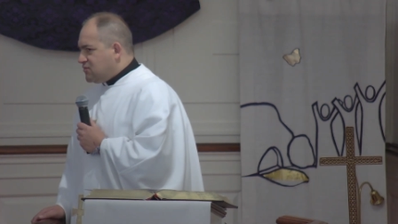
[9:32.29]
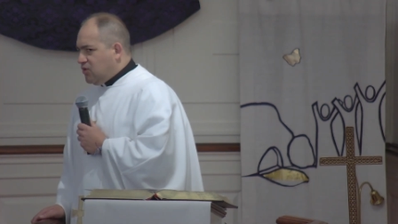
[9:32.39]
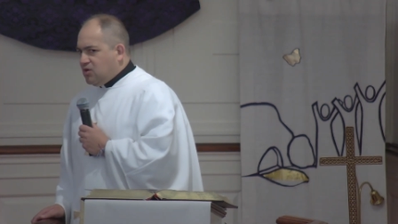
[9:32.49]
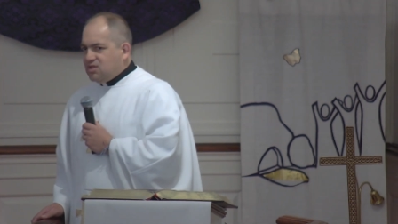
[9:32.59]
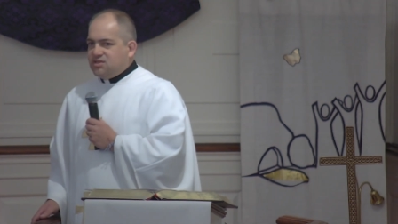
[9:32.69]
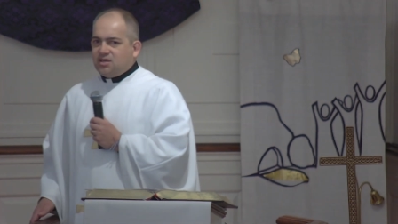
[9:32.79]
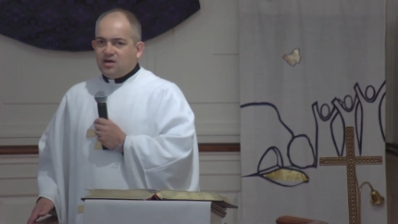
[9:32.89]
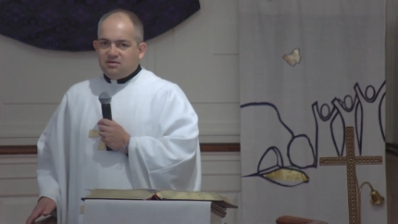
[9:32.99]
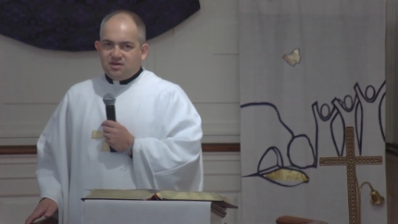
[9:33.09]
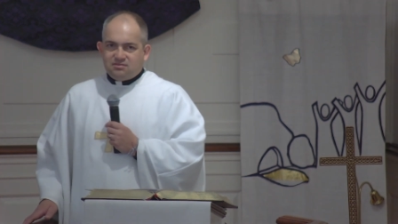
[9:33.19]
Do you know the
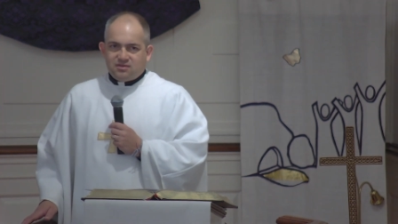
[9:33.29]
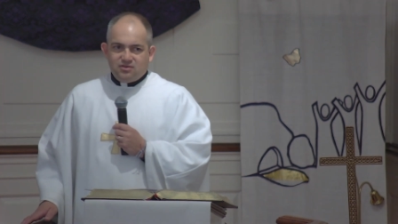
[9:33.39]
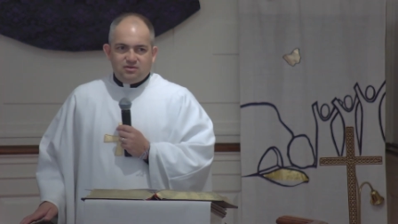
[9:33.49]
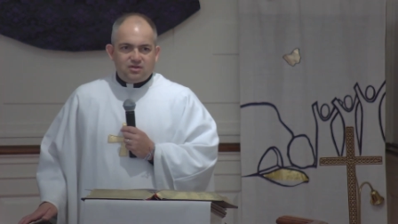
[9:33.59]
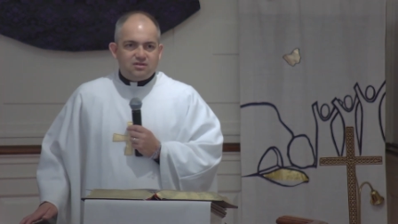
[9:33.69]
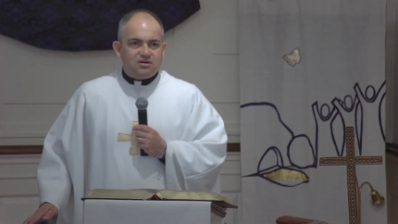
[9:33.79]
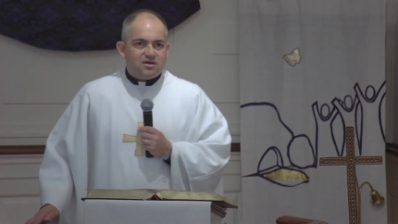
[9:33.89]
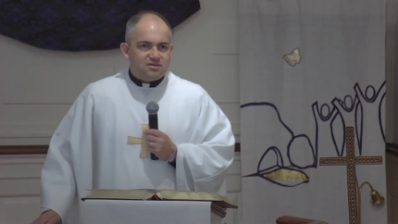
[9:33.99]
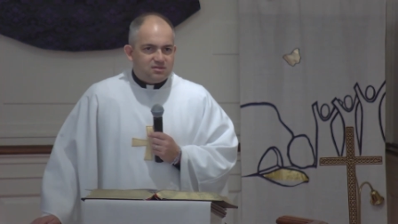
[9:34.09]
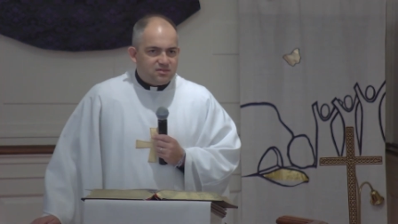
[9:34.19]
Second Commandment? Do you know the
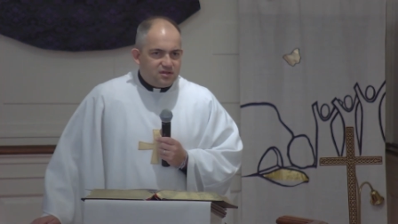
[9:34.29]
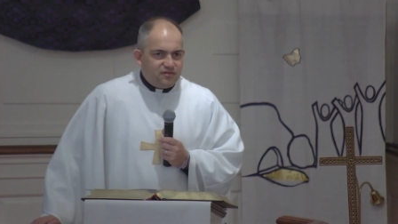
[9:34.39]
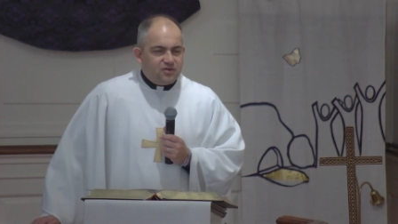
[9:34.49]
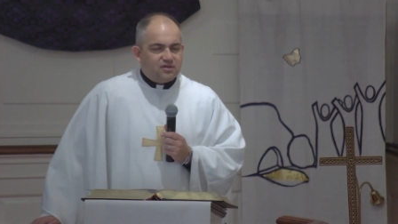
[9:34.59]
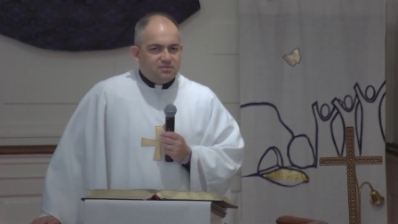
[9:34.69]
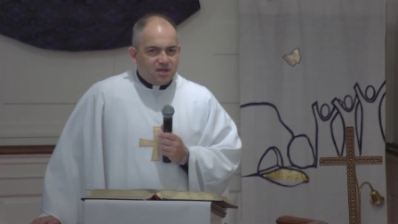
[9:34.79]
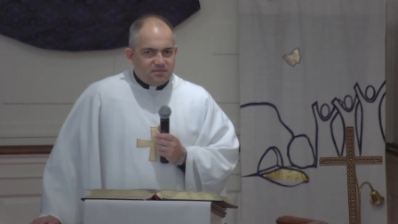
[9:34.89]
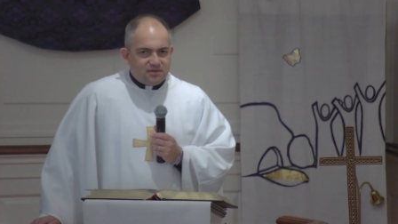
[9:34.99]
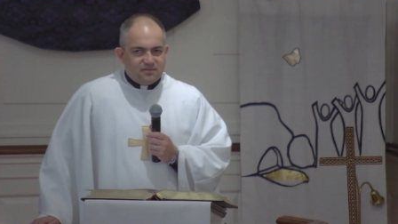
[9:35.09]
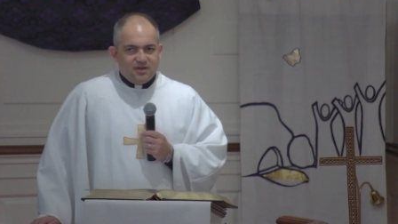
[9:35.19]
Third Commandment? The Fourth
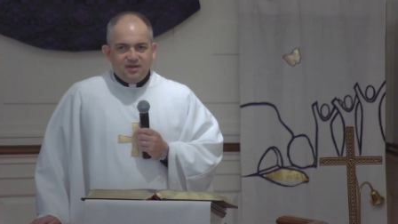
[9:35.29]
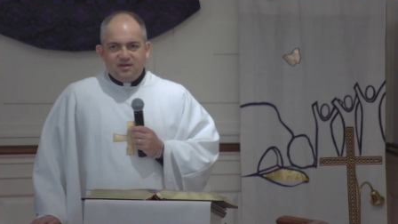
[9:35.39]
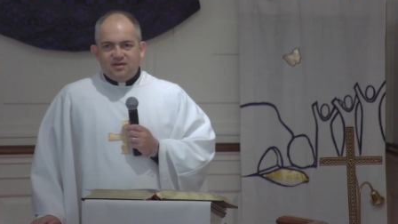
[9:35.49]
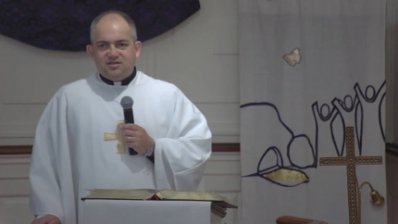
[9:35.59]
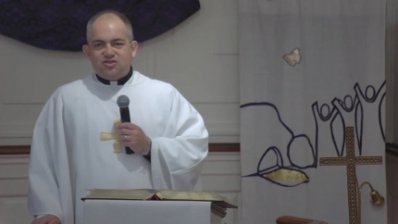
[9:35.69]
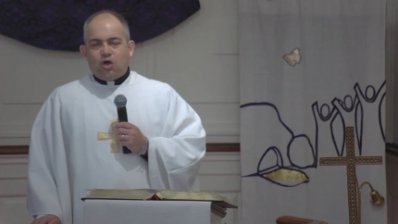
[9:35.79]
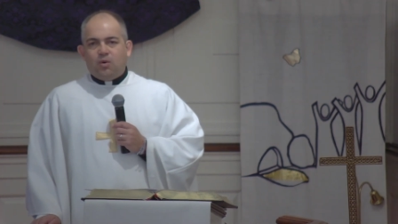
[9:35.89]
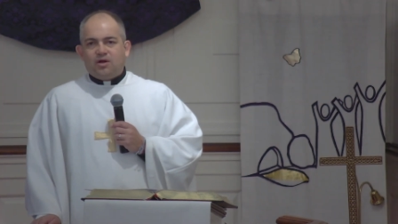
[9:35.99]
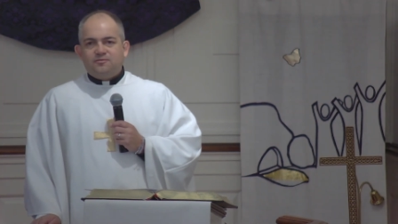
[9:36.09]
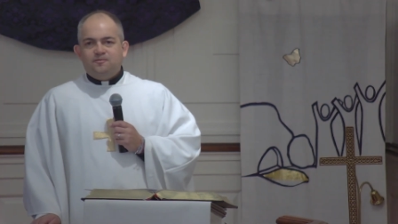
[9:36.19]
Commandment? And
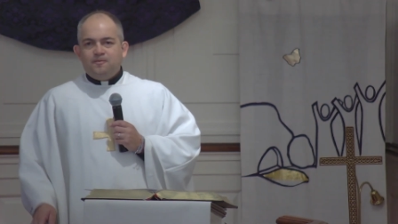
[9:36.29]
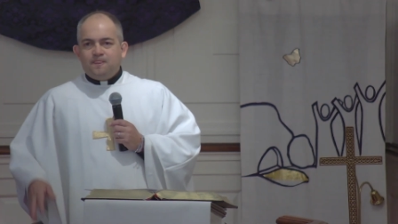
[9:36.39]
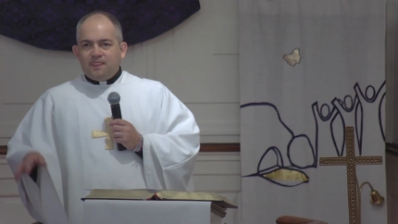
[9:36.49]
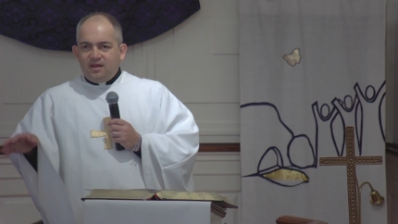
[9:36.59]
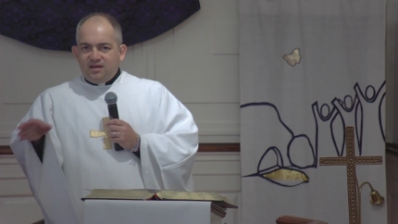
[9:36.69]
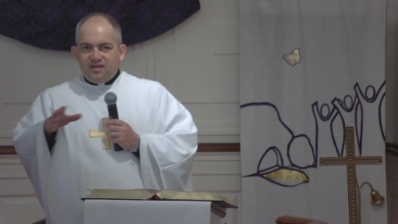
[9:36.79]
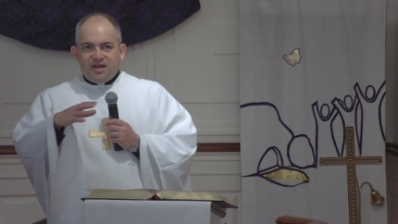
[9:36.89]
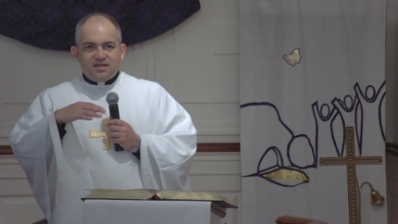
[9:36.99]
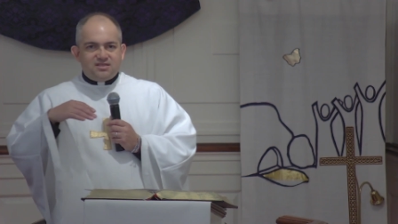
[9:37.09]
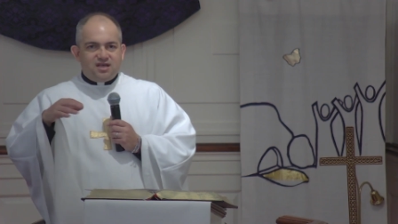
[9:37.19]
so on. And
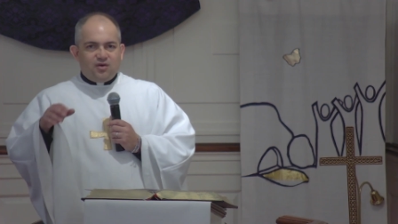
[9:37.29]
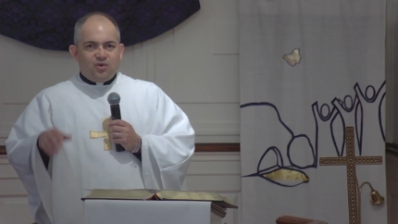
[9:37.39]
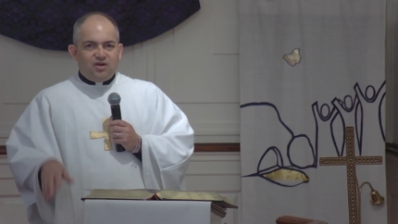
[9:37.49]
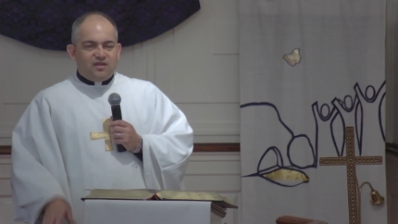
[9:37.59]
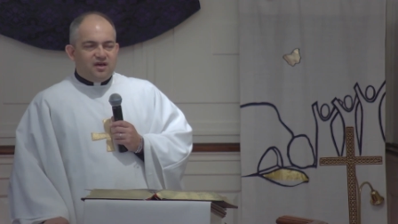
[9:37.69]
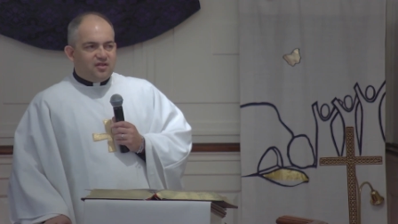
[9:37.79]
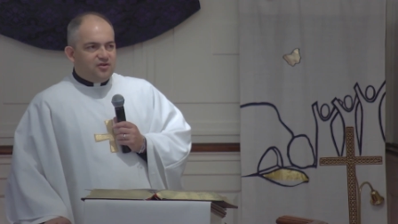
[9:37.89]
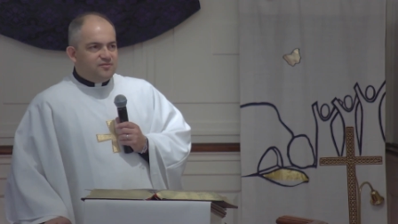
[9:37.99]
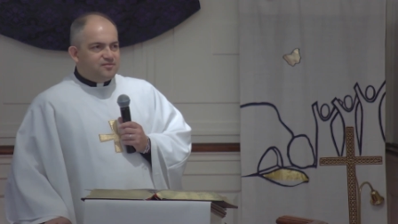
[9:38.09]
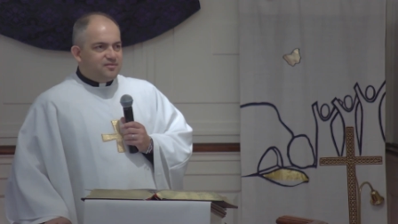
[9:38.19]
the kids say one or the
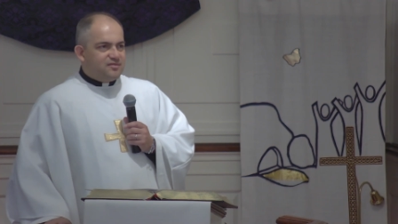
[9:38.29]
other.